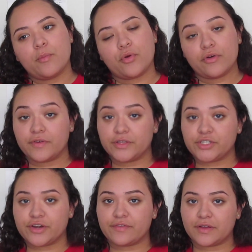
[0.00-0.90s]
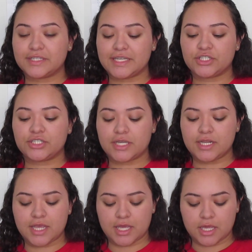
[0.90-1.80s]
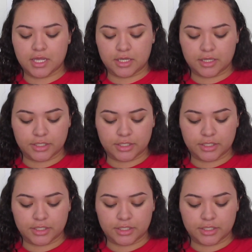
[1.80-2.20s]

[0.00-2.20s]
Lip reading: Pro Filter Foundation in